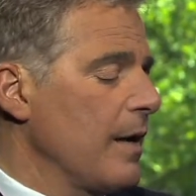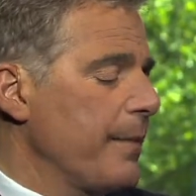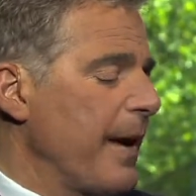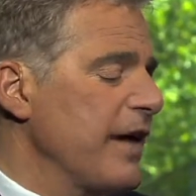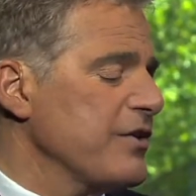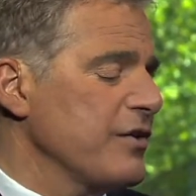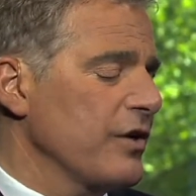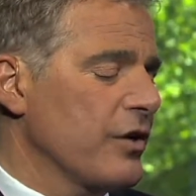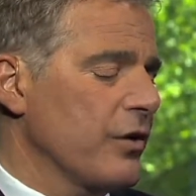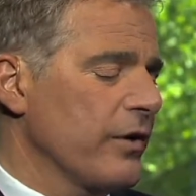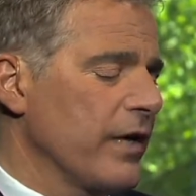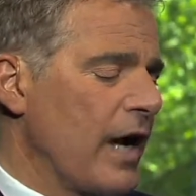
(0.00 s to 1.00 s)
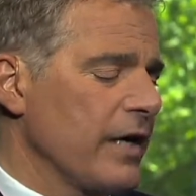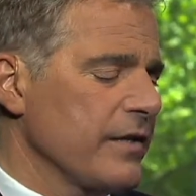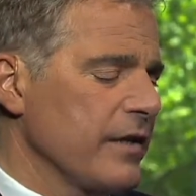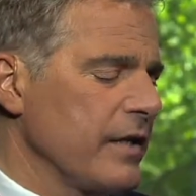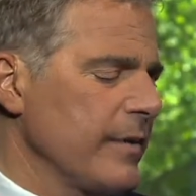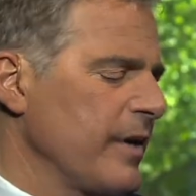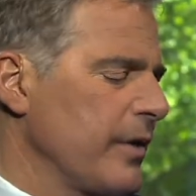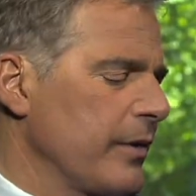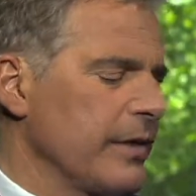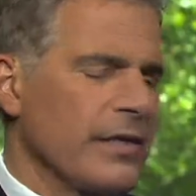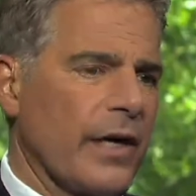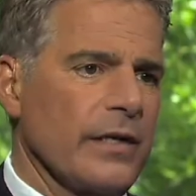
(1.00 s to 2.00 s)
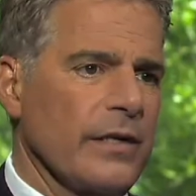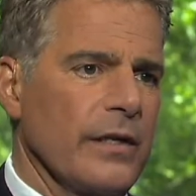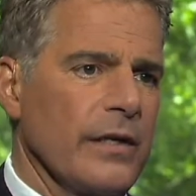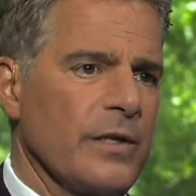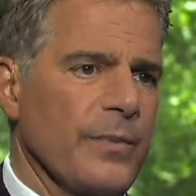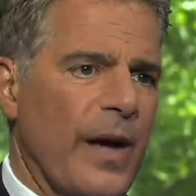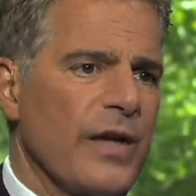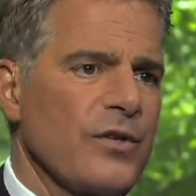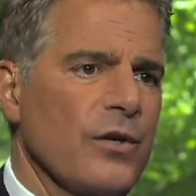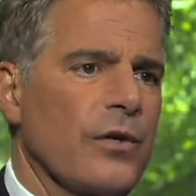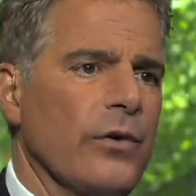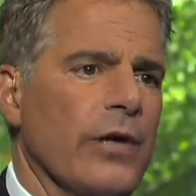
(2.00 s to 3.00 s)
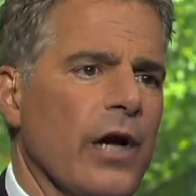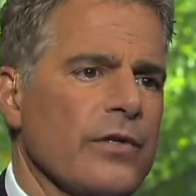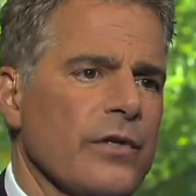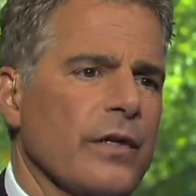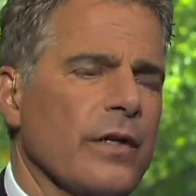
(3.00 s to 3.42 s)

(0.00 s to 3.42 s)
Passionate curiosity. Give me 30 seconds on each. Passionate curiosity.